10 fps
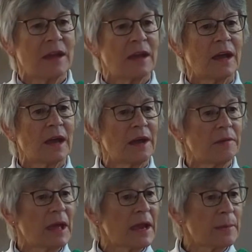
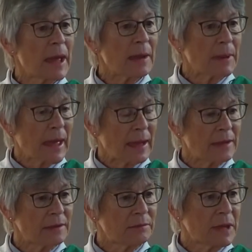and a backpack,
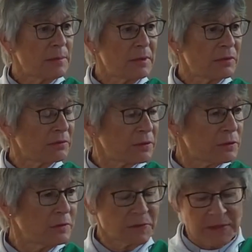maybe with
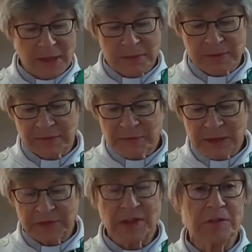food for them and for
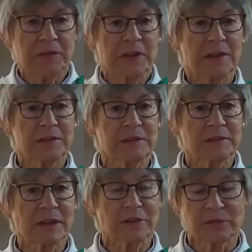myself and other
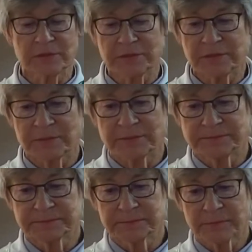essentials.
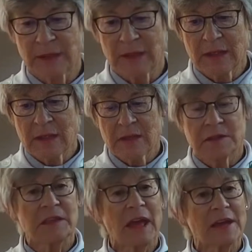
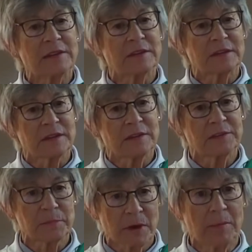That is
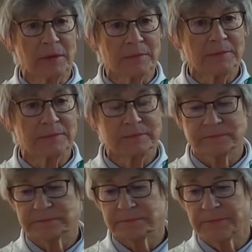a problem.
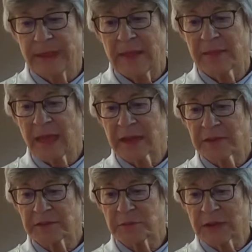And that
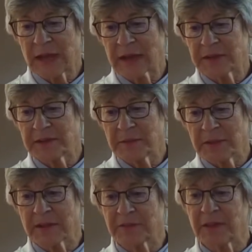is the reality
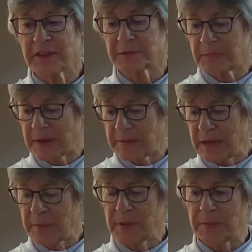being faced by
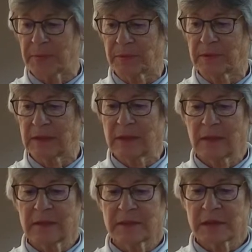many people
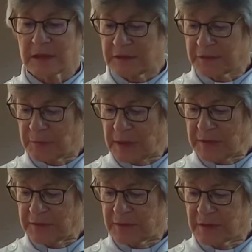that are
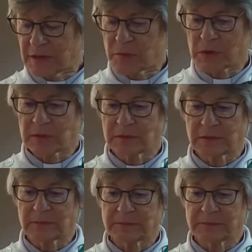displaced in our world.